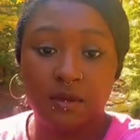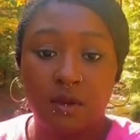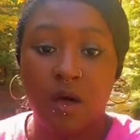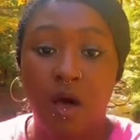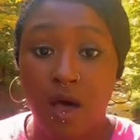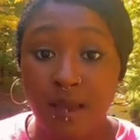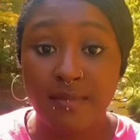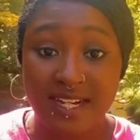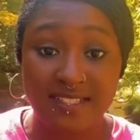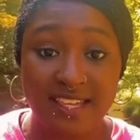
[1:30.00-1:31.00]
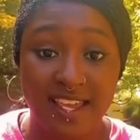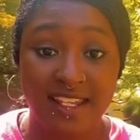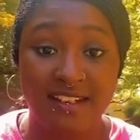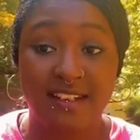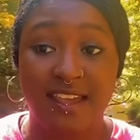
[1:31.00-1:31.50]
All
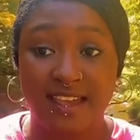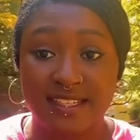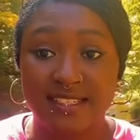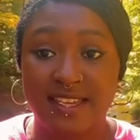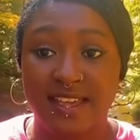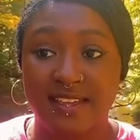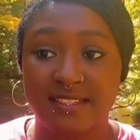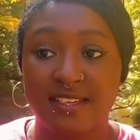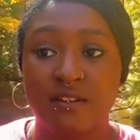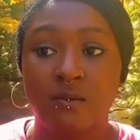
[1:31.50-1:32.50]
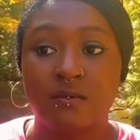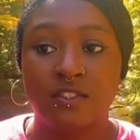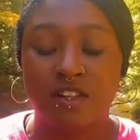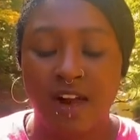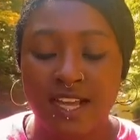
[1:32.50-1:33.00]
meditating is
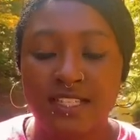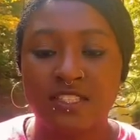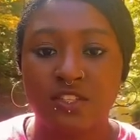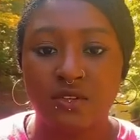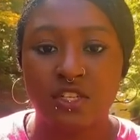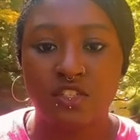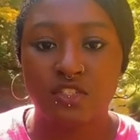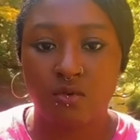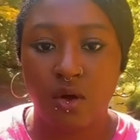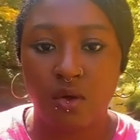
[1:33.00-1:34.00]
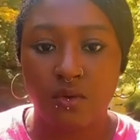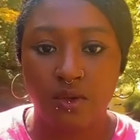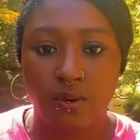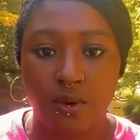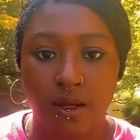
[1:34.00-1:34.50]
trying to control
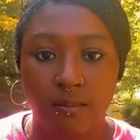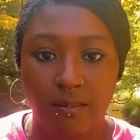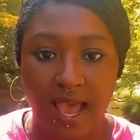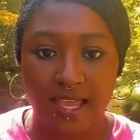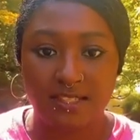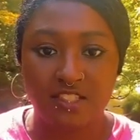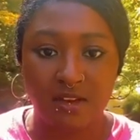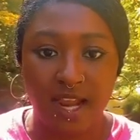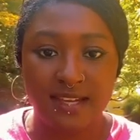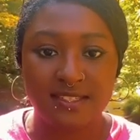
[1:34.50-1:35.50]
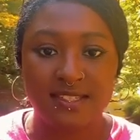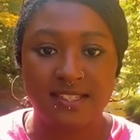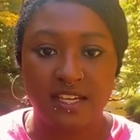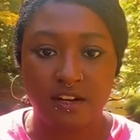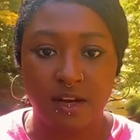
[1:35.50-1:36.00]
your mind, trying to
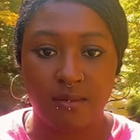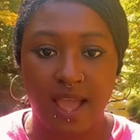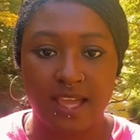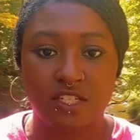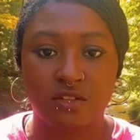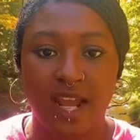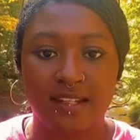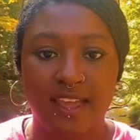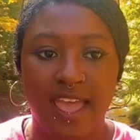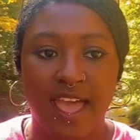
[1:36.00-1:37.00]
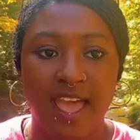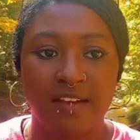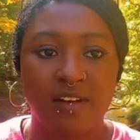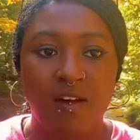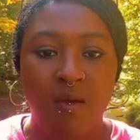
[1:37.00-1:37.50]
center your mind, trying to have
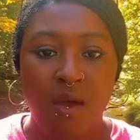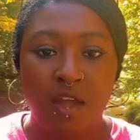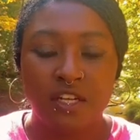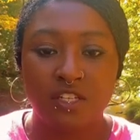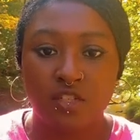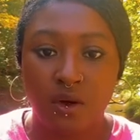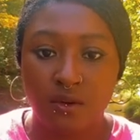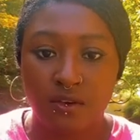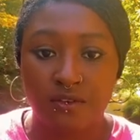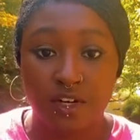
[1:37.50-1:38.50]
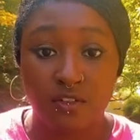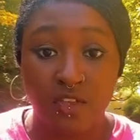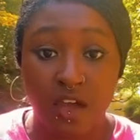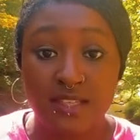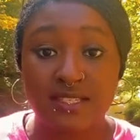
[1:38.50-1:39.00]
control over your
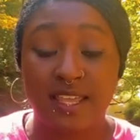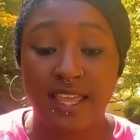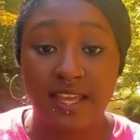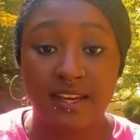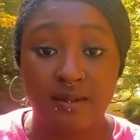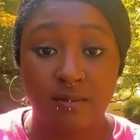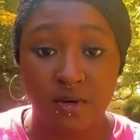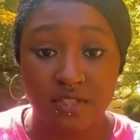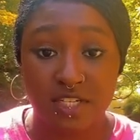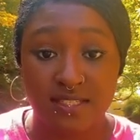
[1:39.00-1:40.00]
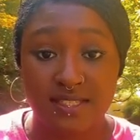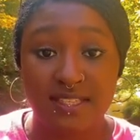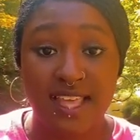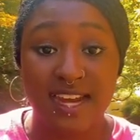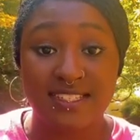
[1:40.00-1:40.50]
thoughts and emotions. And
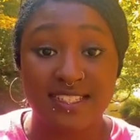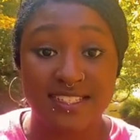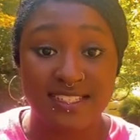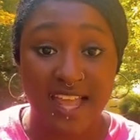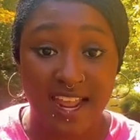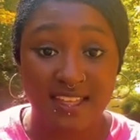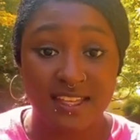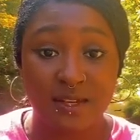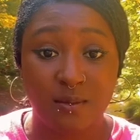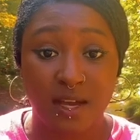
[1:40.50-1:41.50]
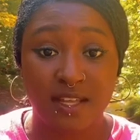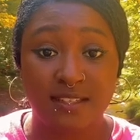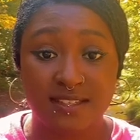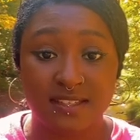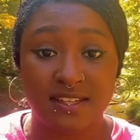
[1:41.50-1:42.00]
that is exactly what
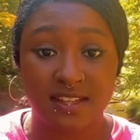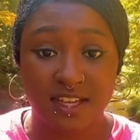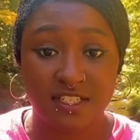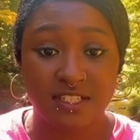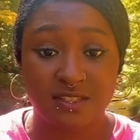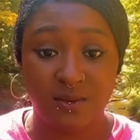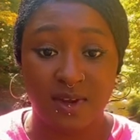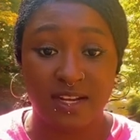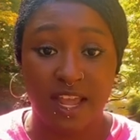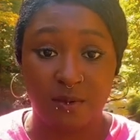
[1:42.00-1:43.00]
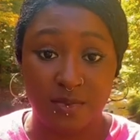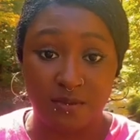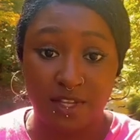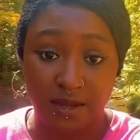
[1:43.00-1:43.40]
this collection is going to help you do.